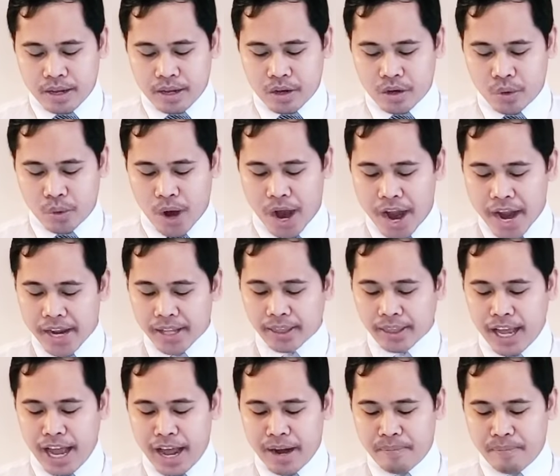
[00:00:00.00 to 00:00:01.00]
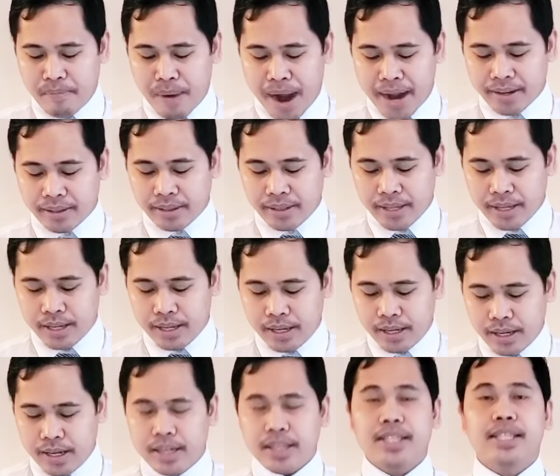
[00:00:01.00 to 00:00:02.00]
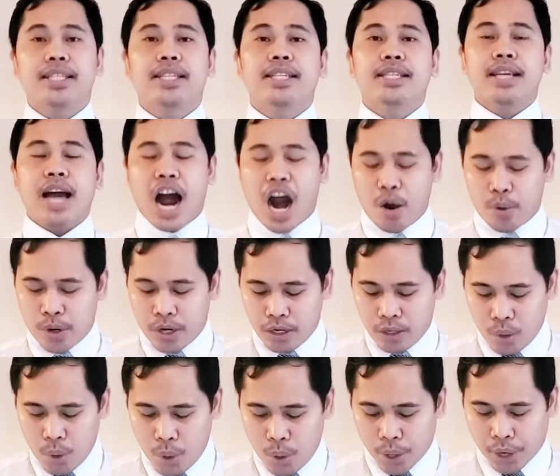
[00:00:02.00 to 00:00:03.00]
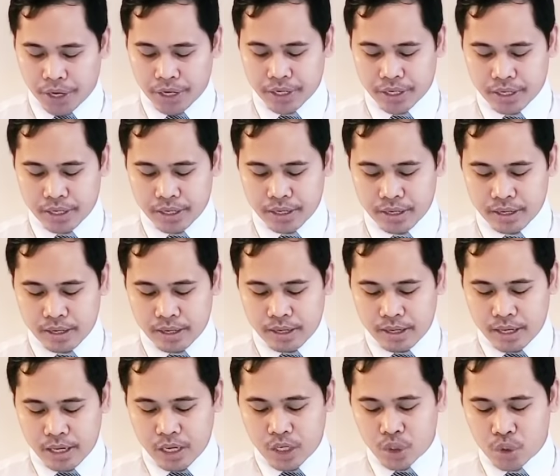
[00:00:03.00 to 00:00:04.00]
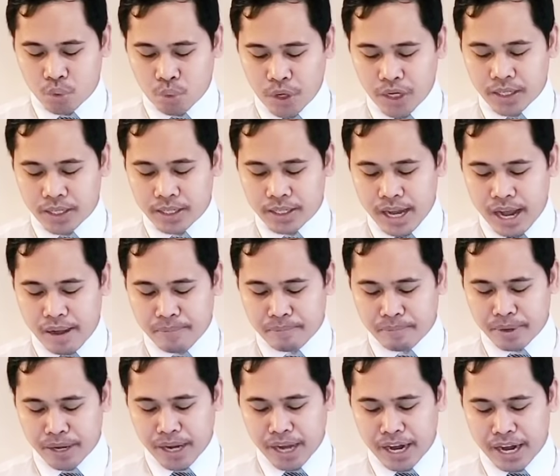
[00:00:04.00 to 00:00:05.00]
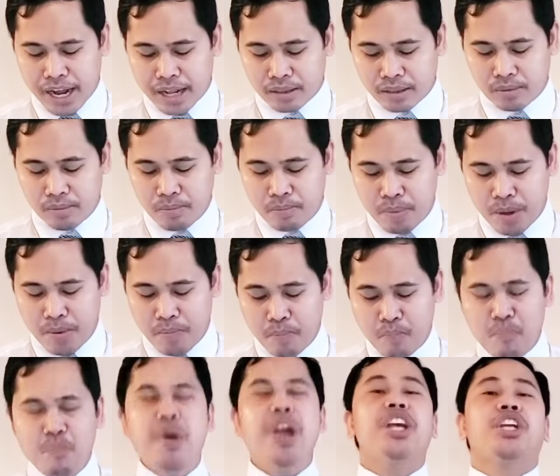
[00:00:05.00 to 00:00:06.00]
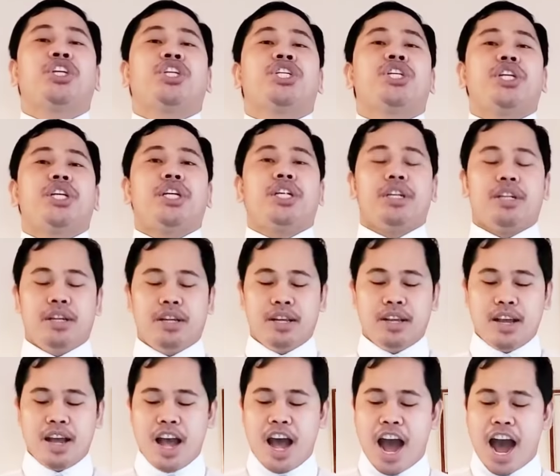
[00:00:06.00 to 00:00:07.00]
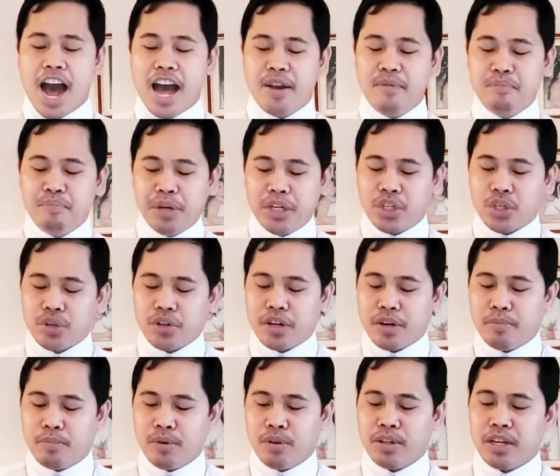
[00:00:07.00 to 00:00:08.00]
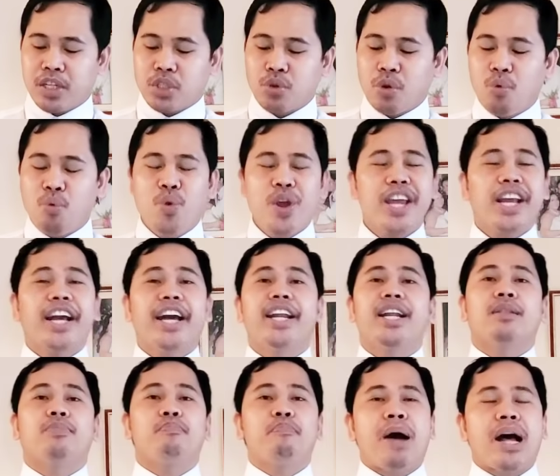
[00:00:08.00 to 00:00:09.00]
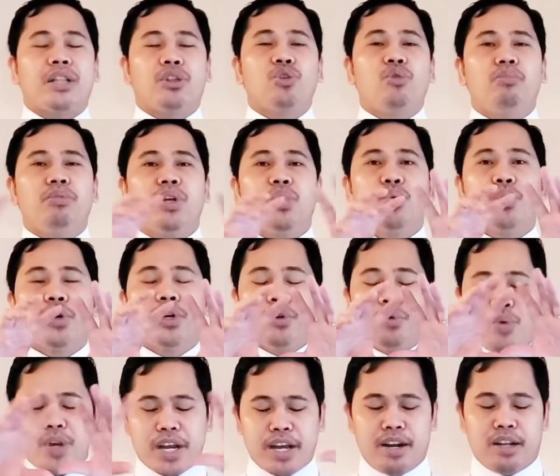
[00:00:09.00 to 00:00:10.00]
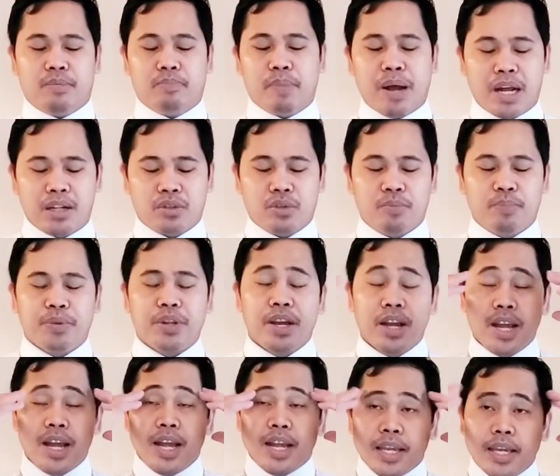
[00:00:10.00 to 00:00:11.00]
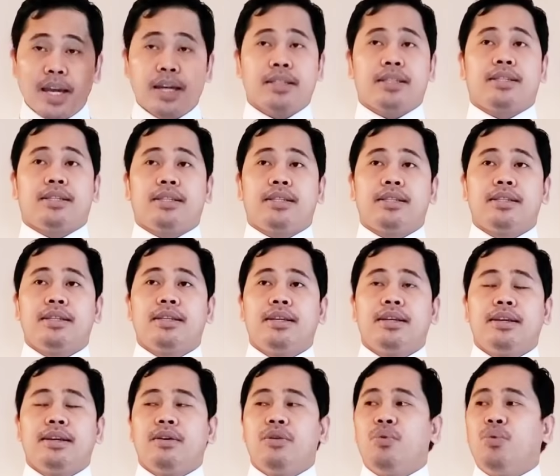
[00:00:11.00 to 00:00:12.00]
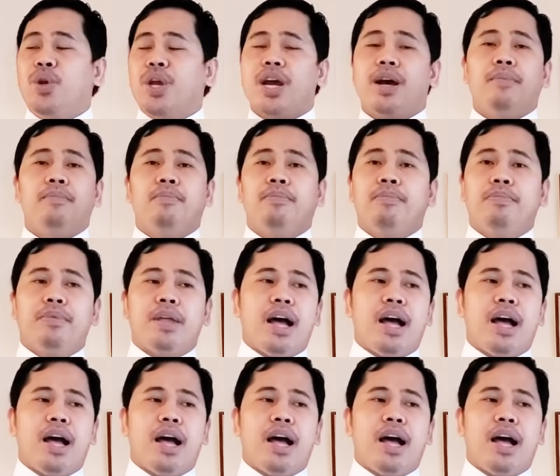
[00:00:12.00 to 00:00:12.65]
Great and mighty is our Lord. His wisdom cannot be measured unmeasurable. So we cannot fathom the word. We cannot fathom. Yes, we have.